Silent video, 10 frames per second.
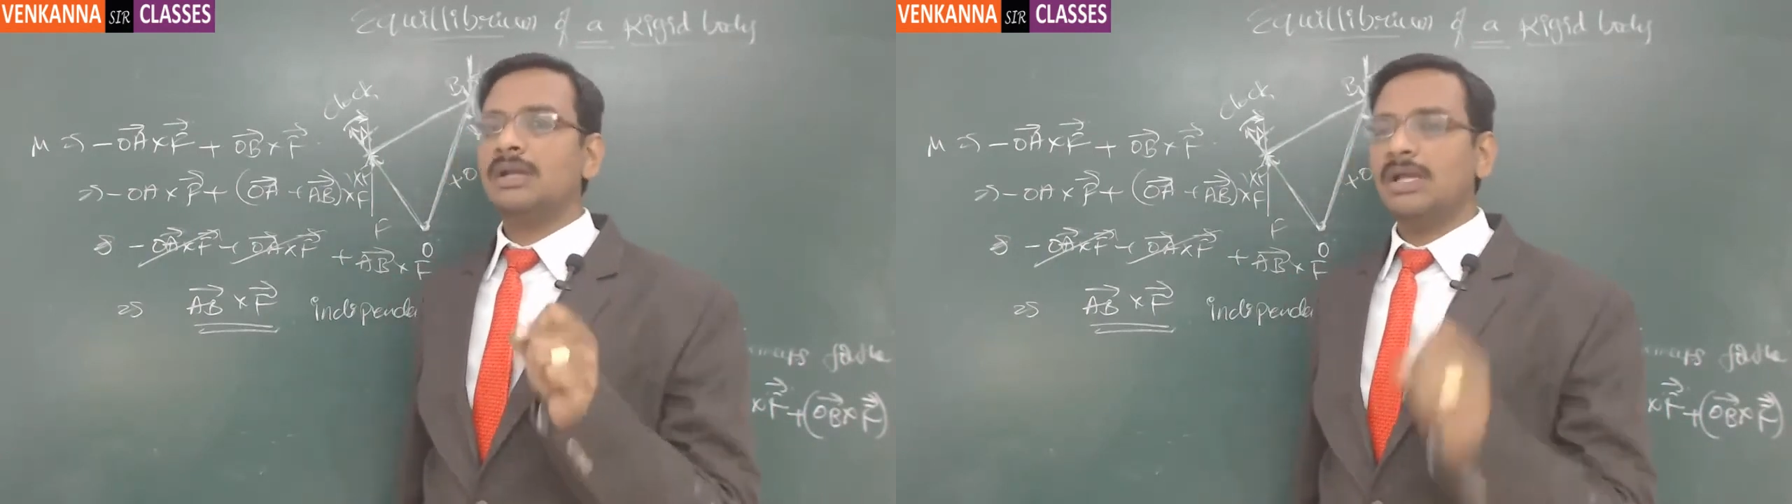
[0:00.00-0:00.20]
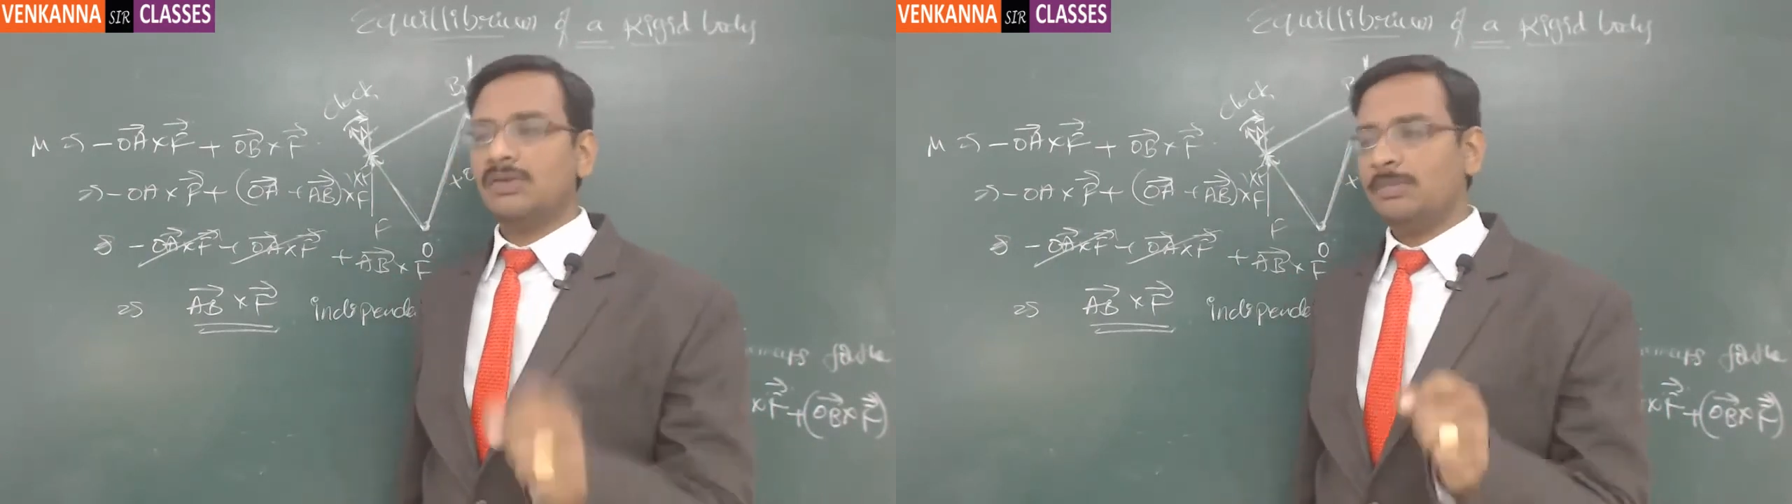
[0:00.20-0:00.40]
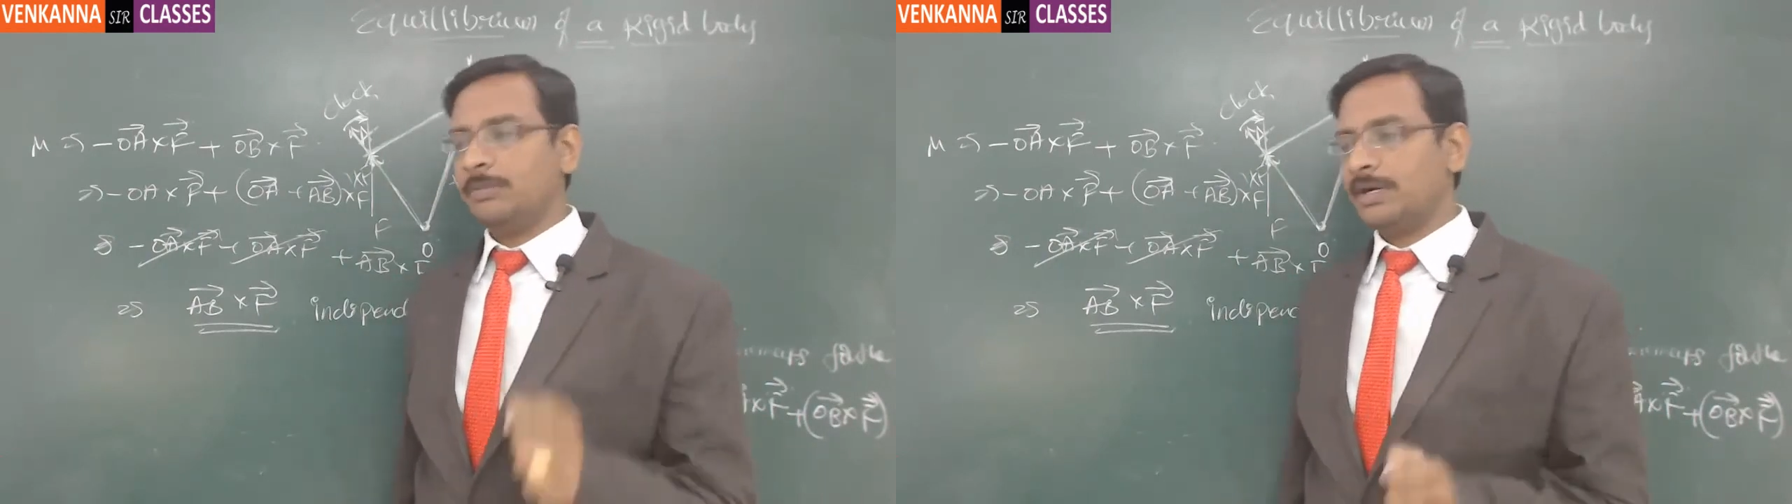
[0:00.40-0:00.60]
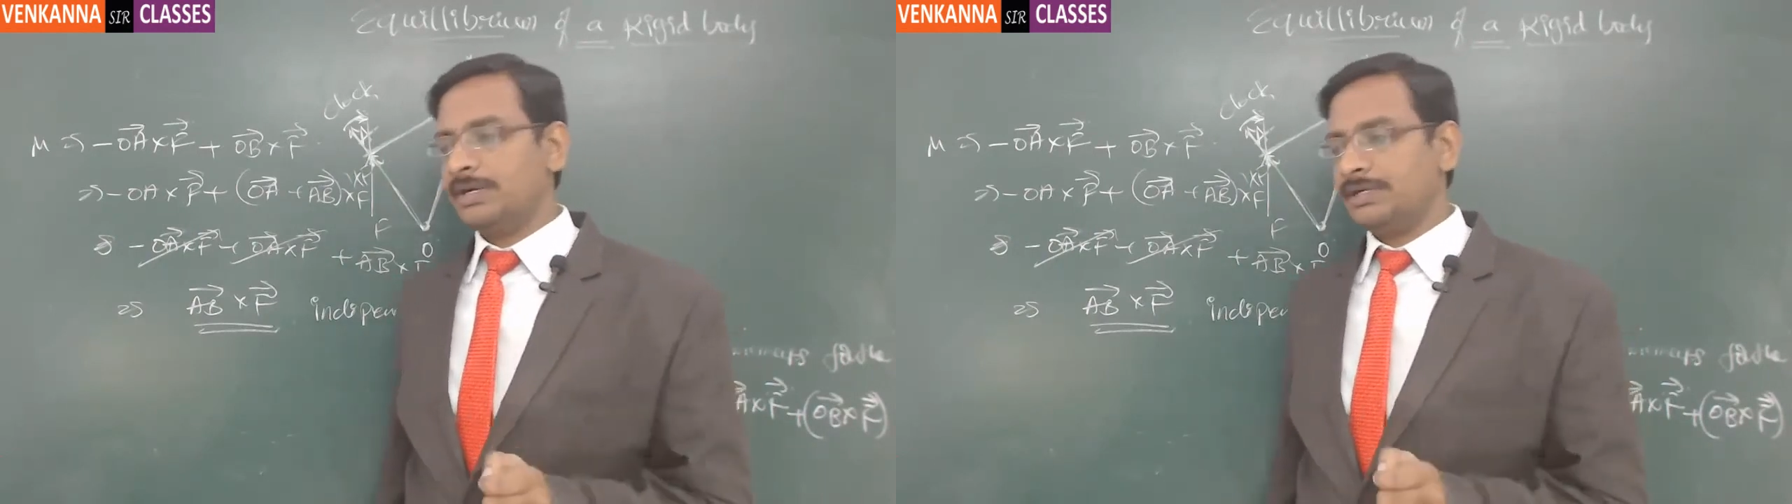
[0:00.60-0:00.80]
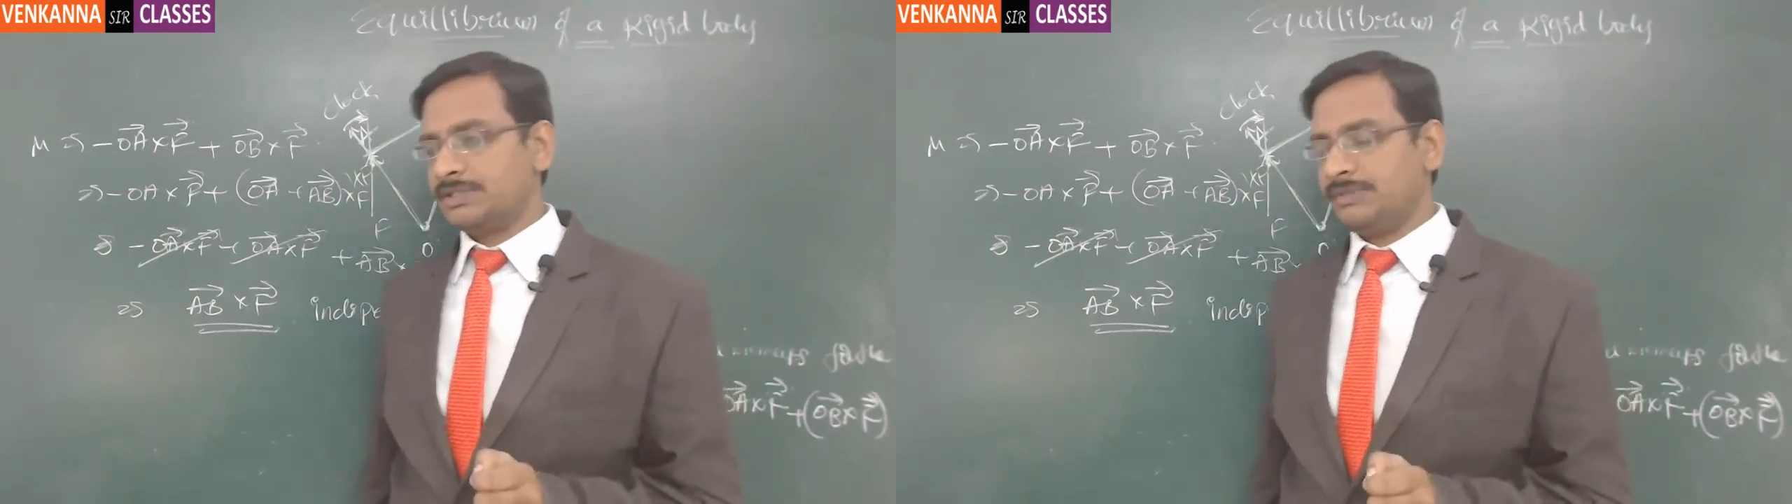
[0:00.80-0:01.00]
equilibrium
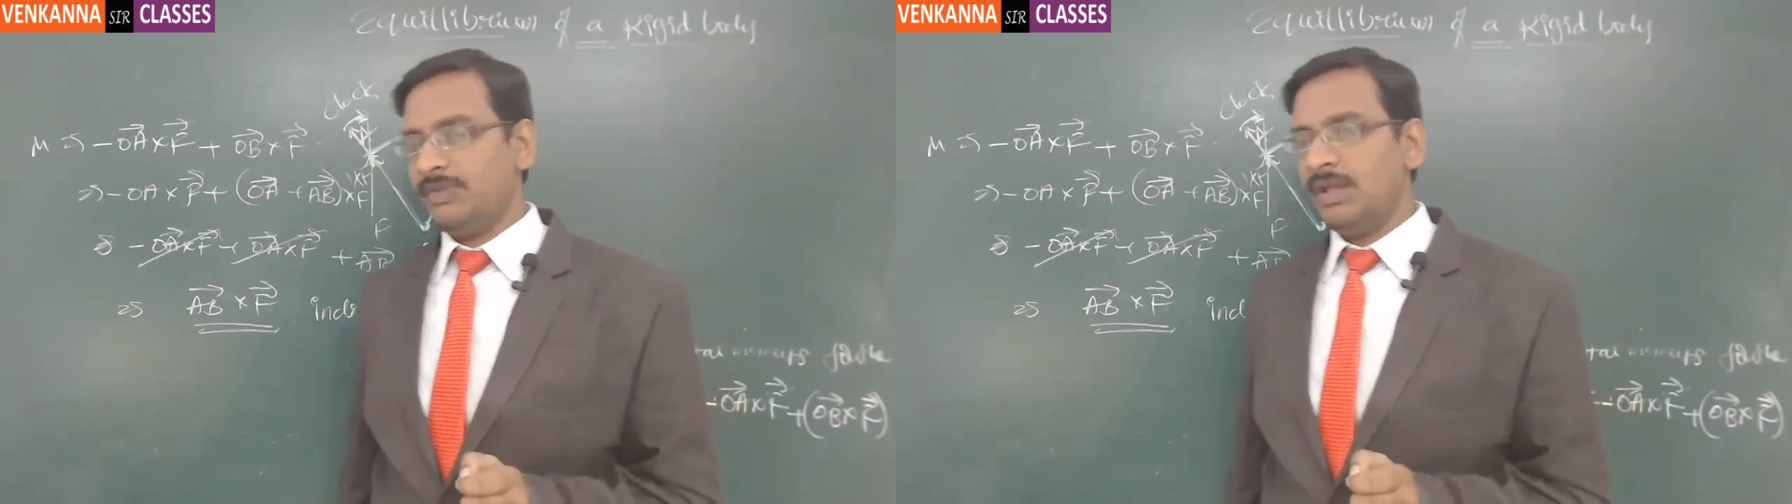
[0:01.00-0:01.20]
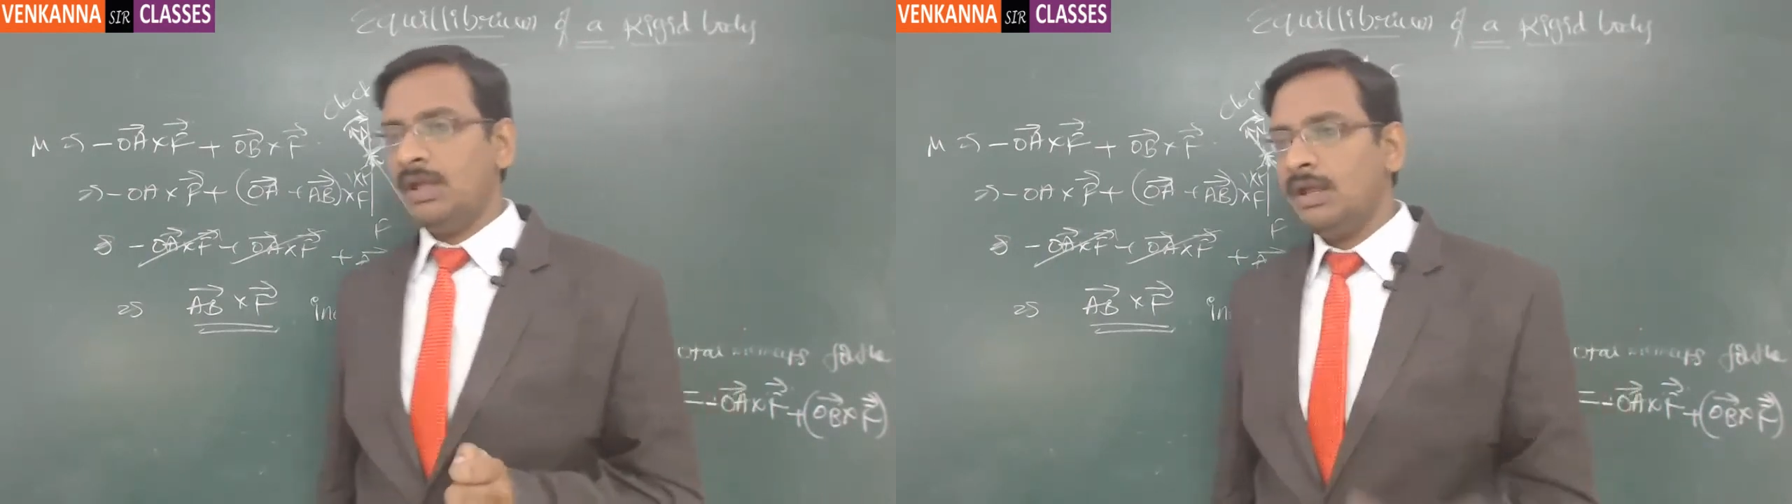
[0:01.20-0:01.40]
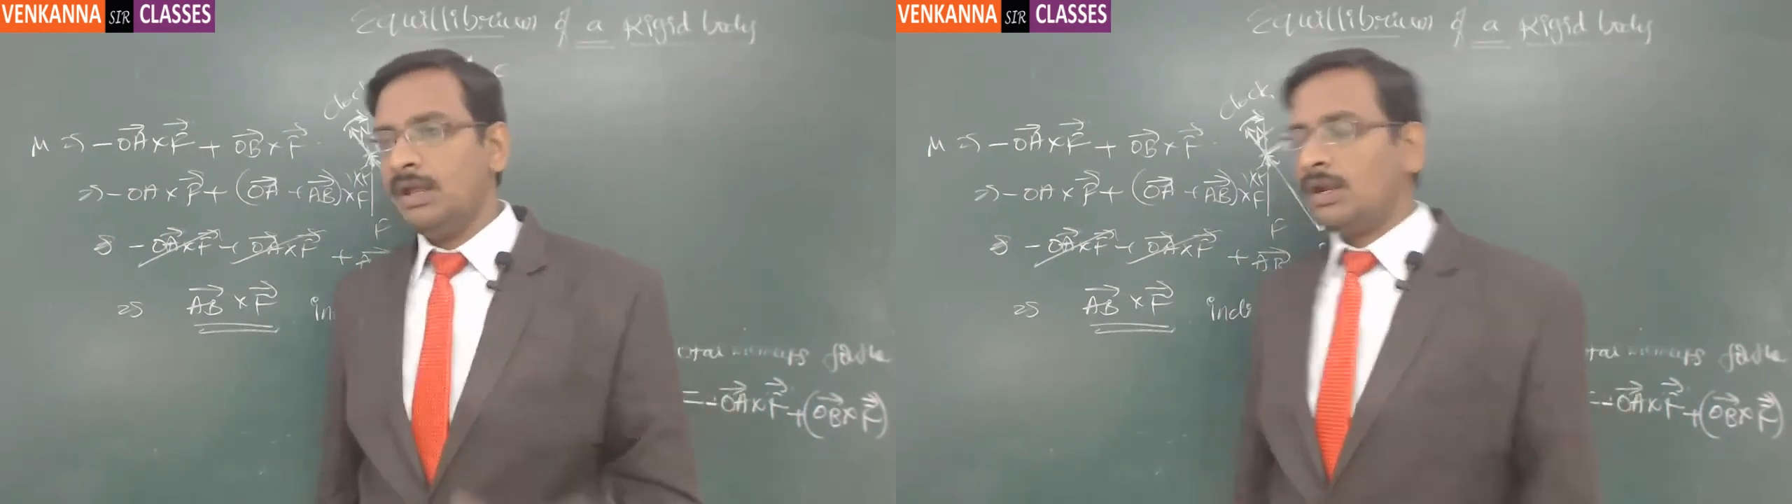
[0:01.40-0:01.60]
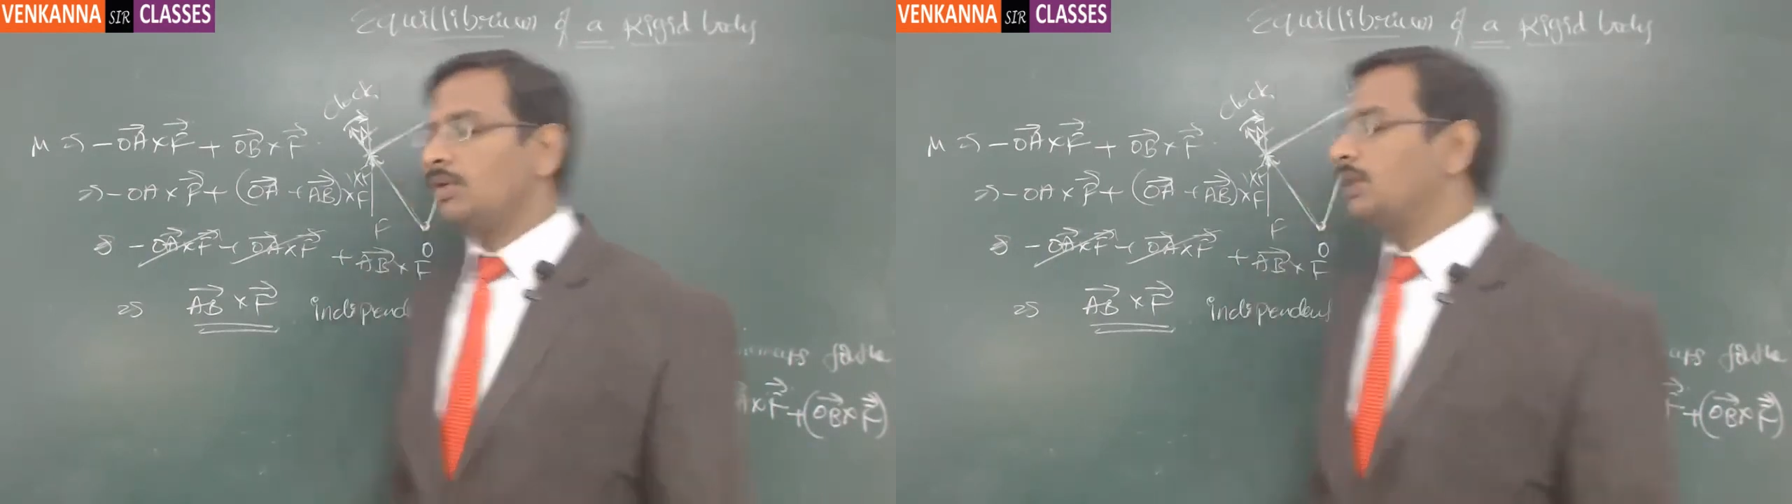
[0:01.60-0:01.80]
condition. Now here